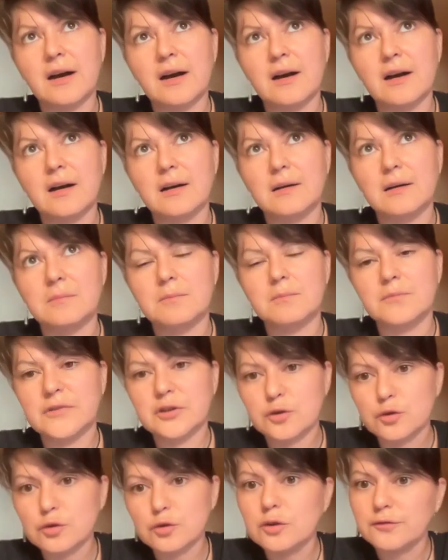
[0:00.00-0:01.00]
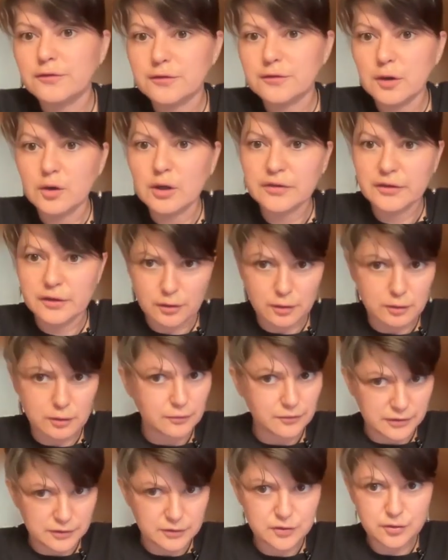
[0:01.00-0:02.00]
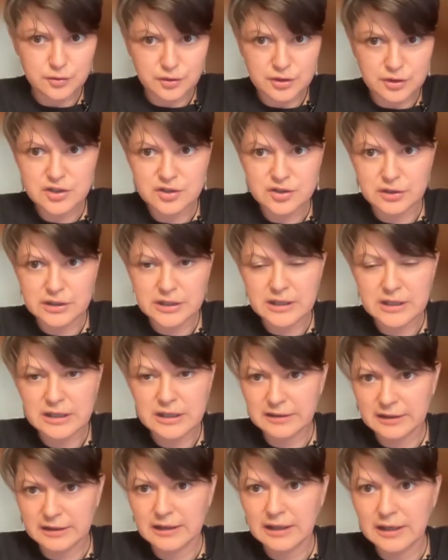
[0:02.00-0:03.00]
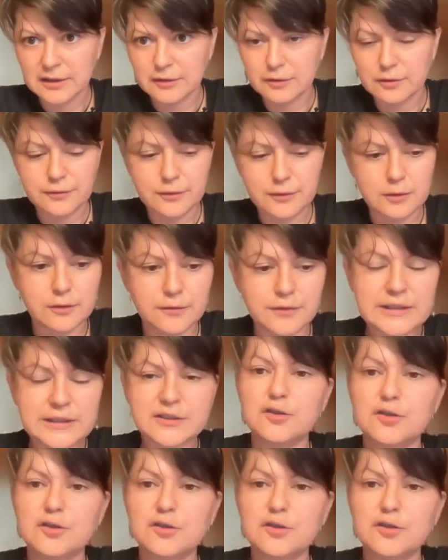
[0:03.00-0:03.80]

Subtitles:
the rule of law and the role of the judiciary in the light of all of that.